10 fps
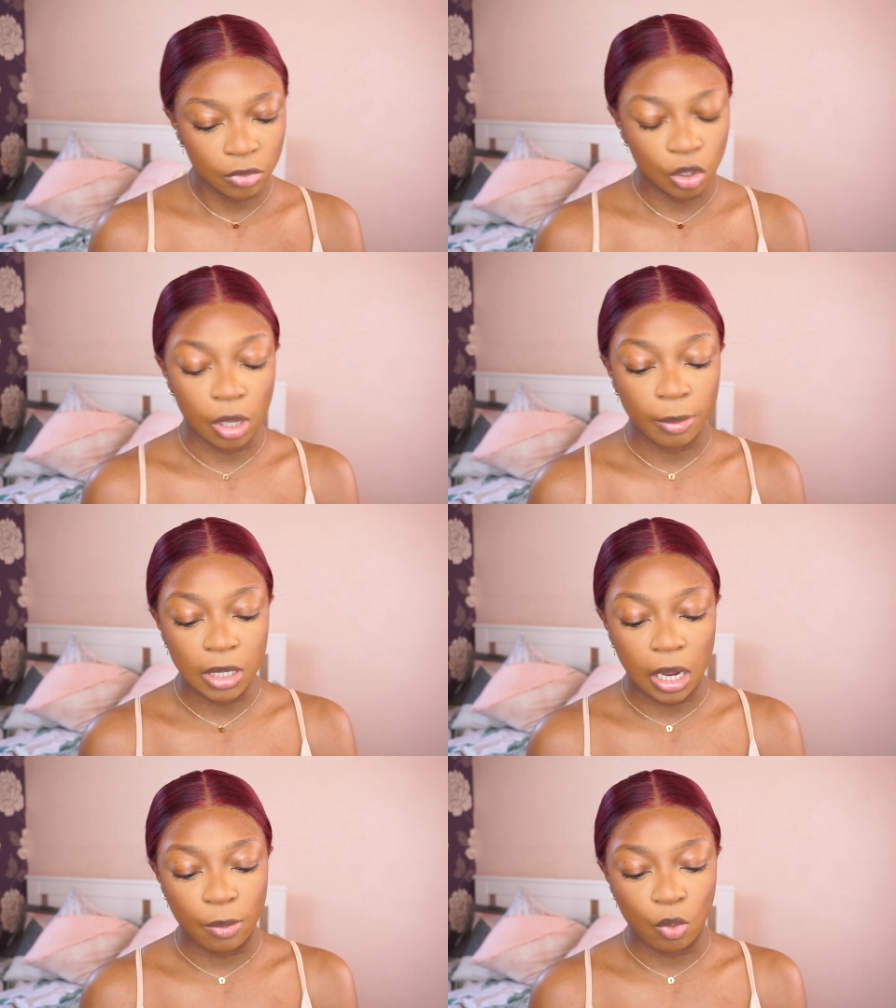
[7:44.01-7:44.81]

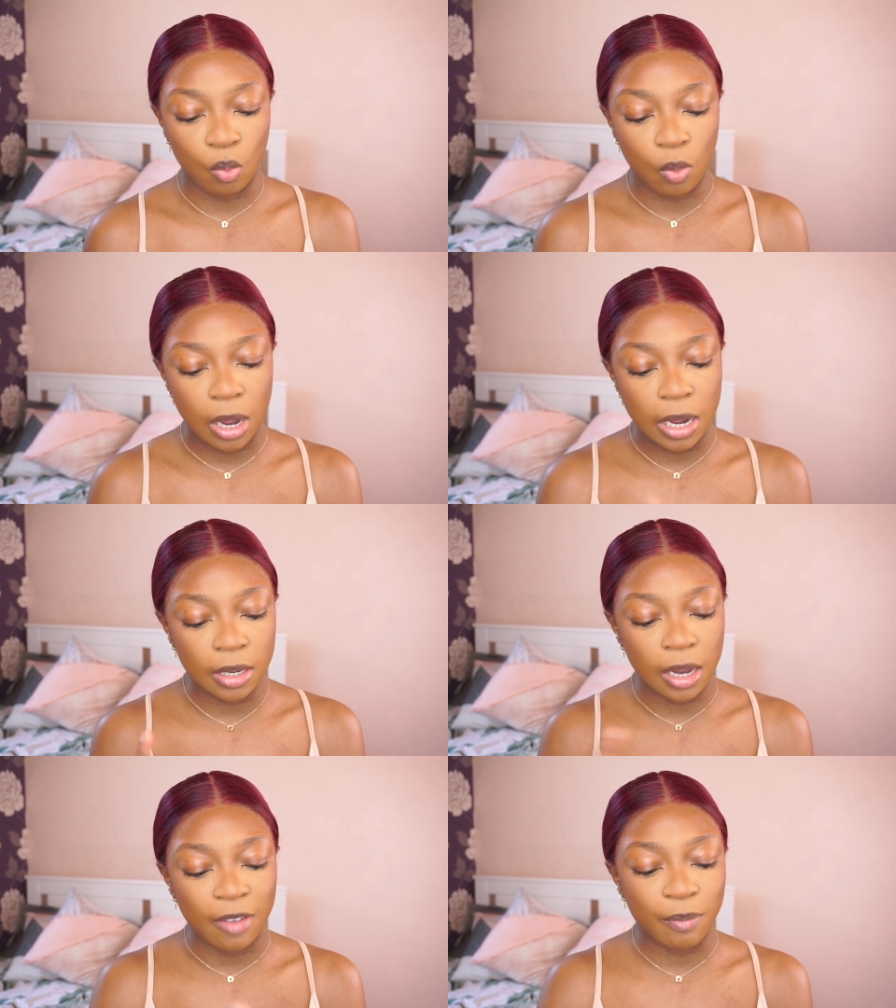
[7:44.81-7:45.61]
Summertime
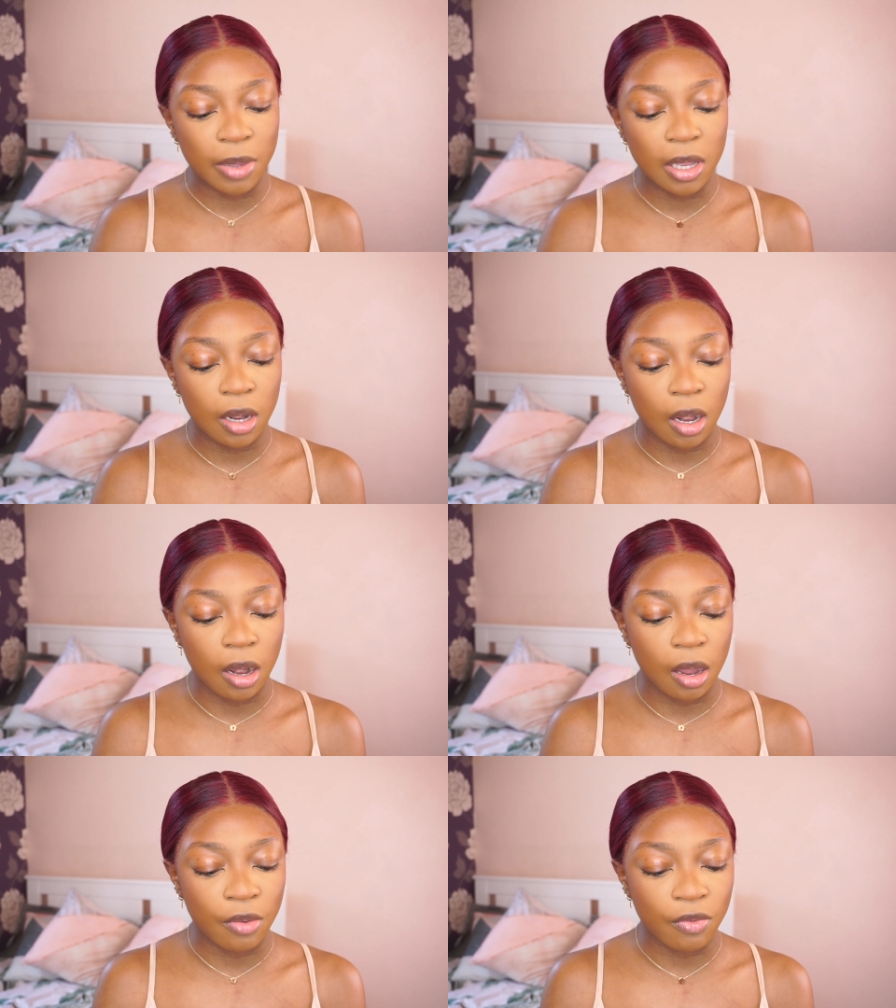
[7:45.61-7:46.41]
Wine. I've been
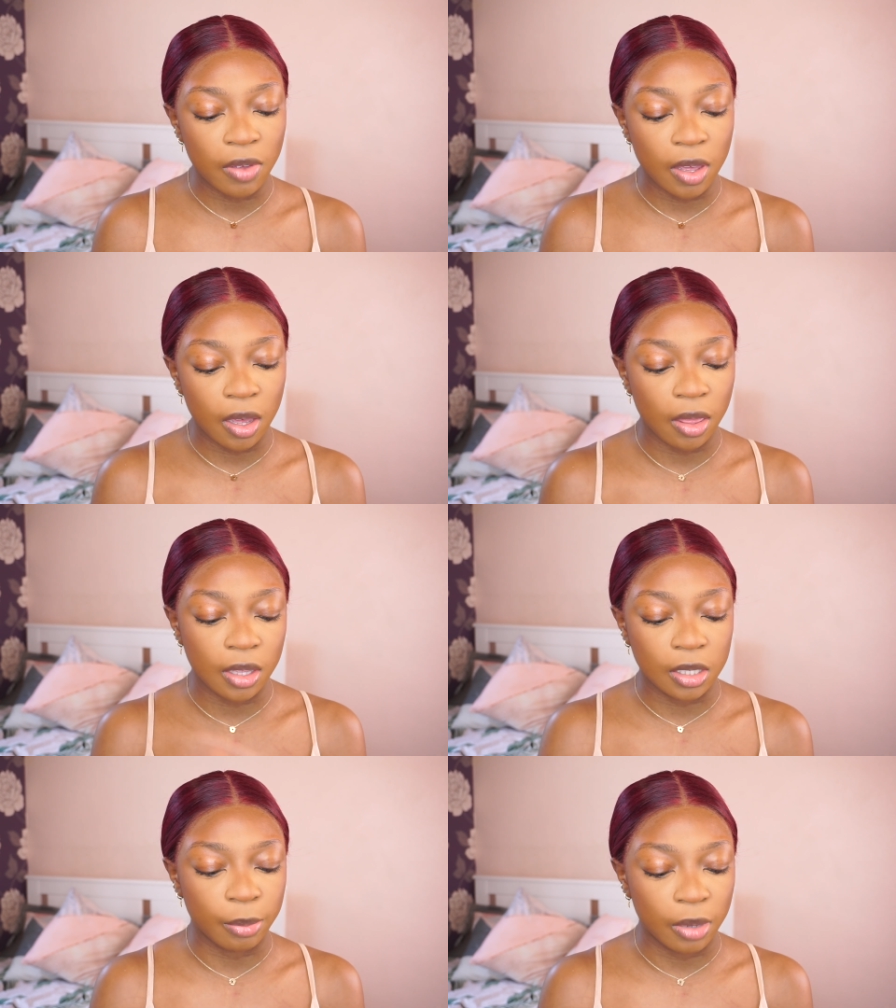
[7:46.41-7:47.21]
loving
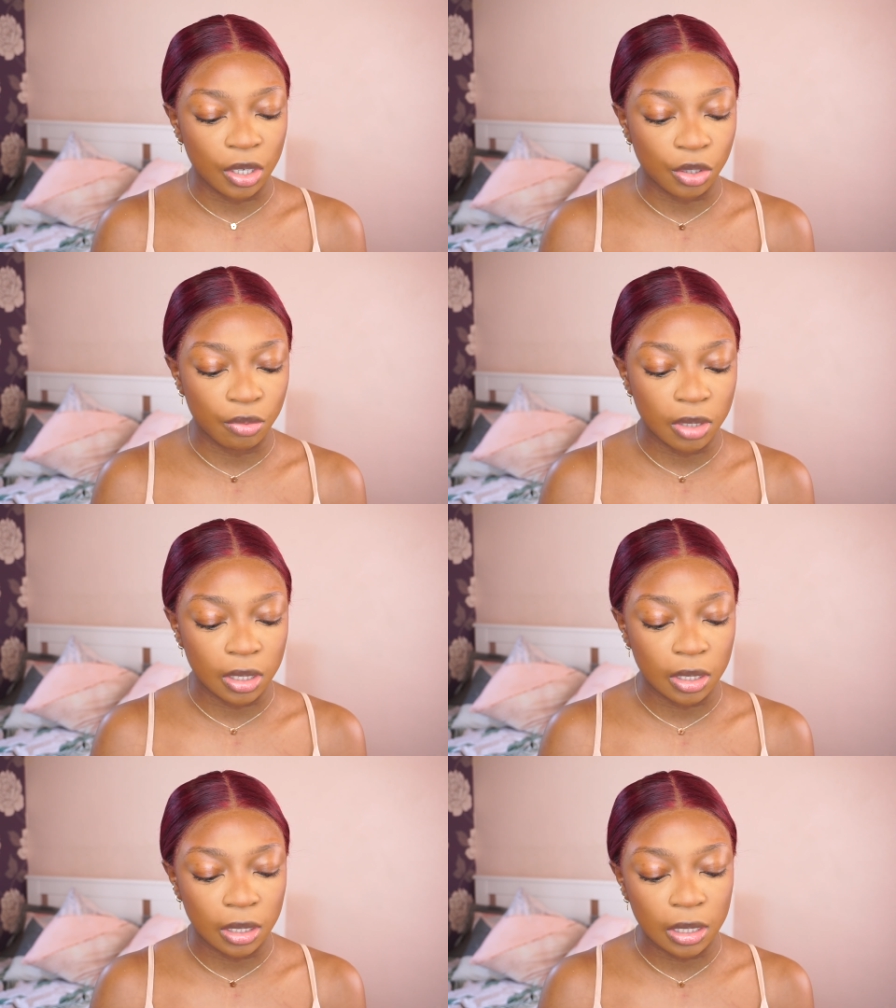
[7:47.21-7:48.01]
this blush
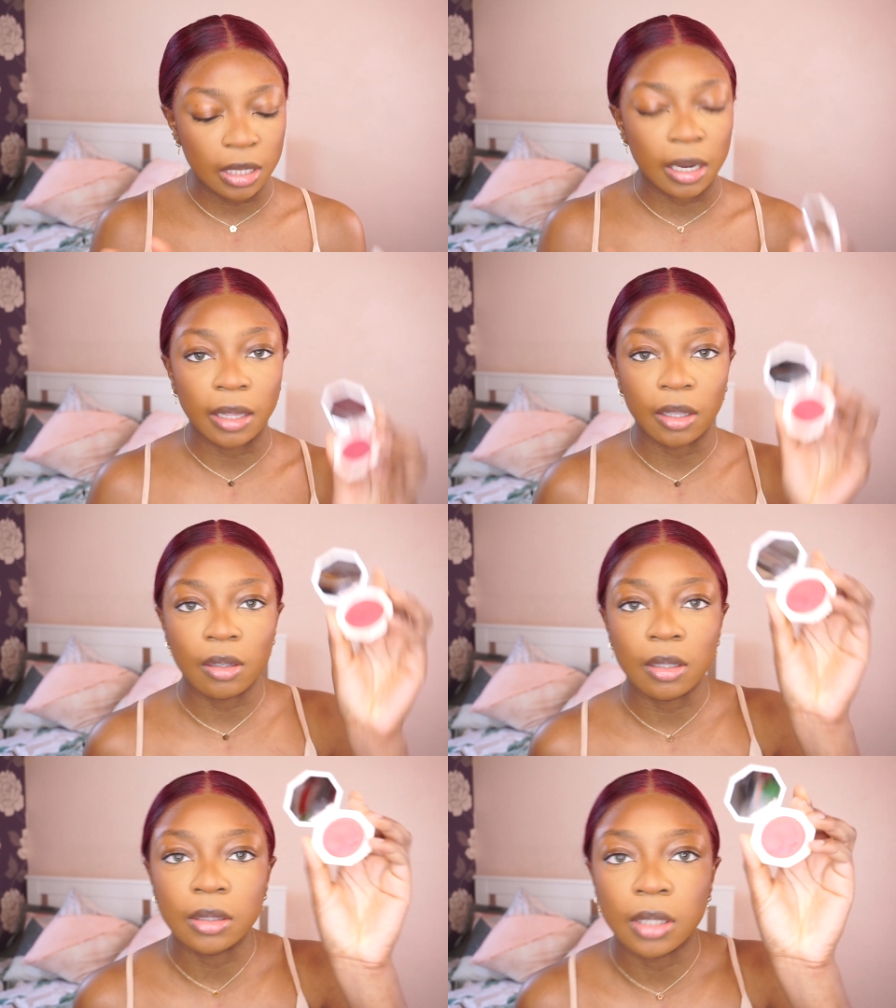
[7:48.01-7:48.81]
recently. Like,
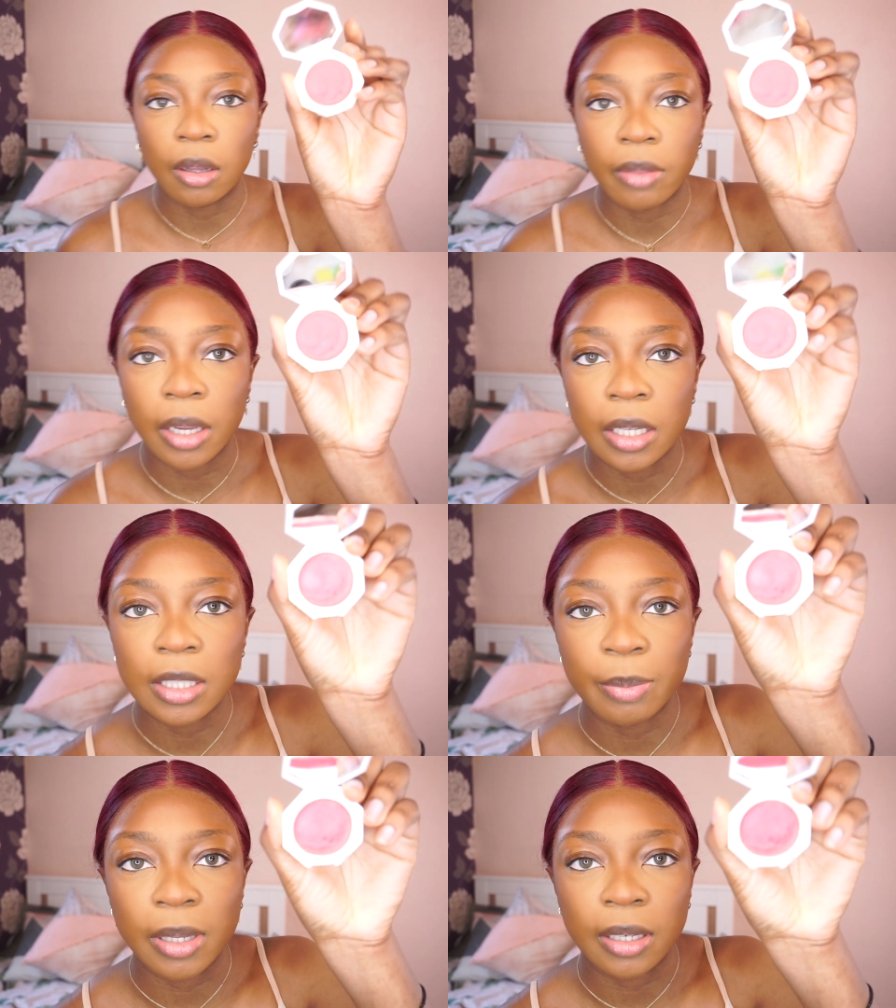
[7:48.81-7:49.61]
you can tell that
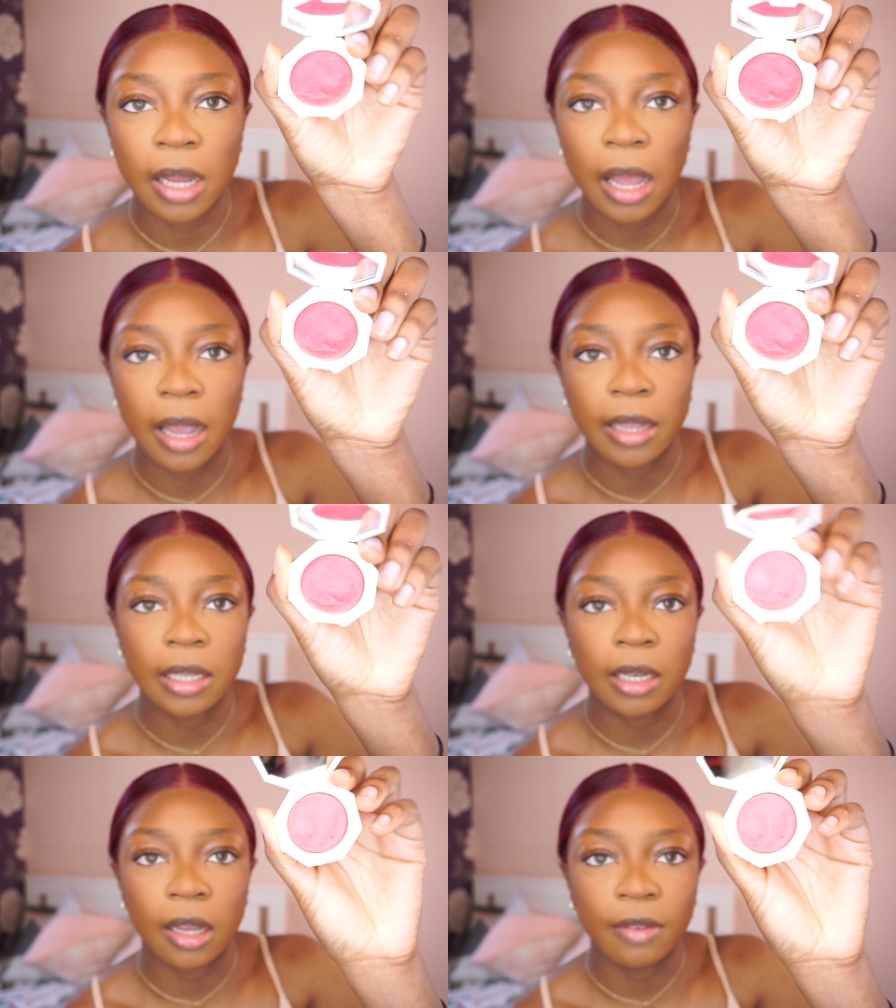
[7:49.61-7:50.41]
it's been
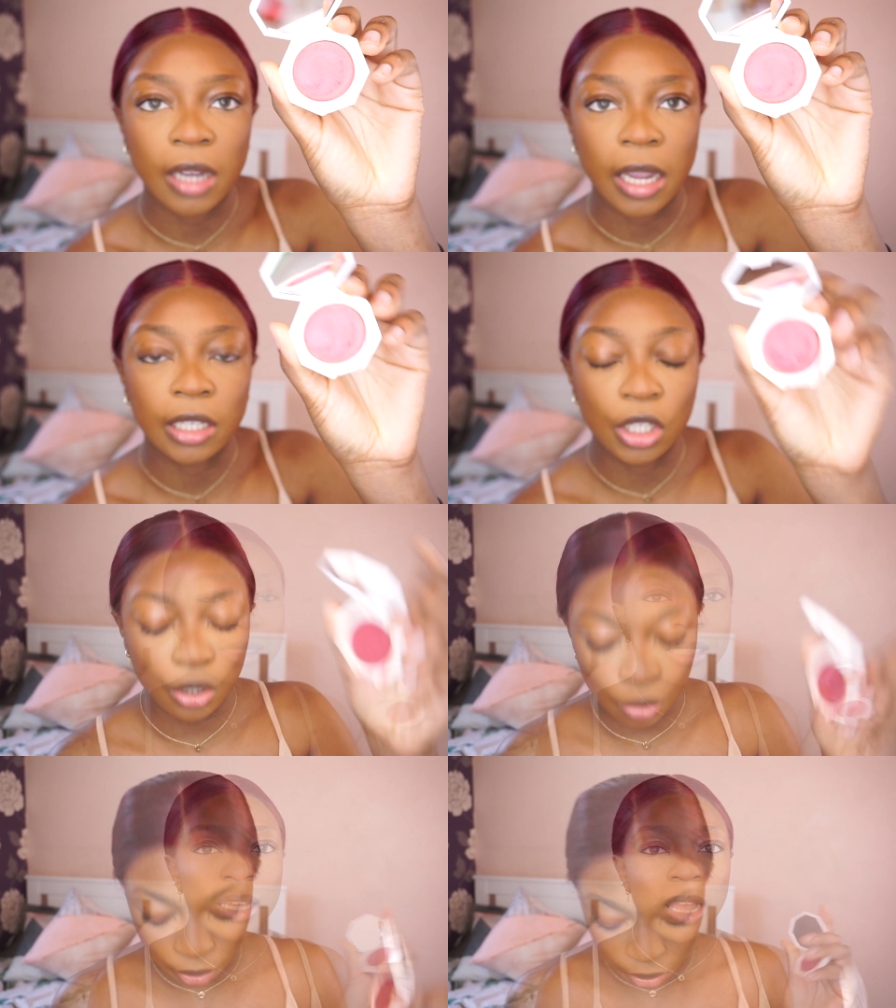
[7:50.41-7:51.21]
highly loved, highly
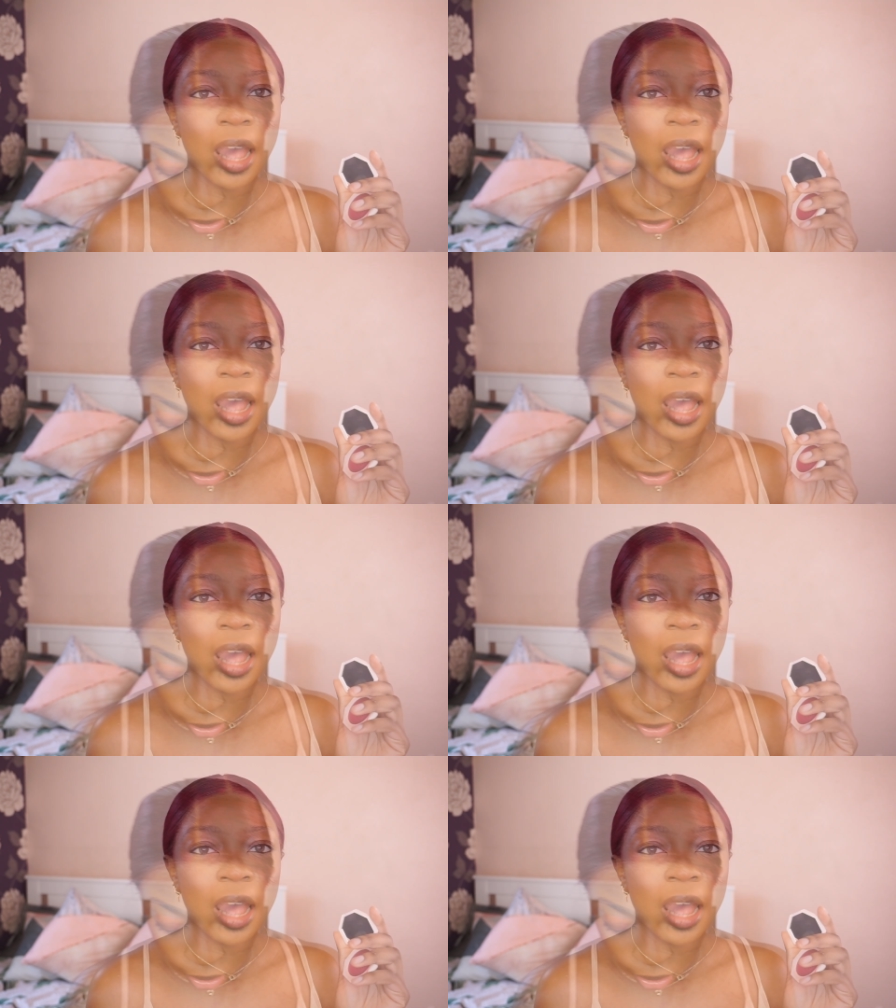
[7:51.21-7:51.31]
used.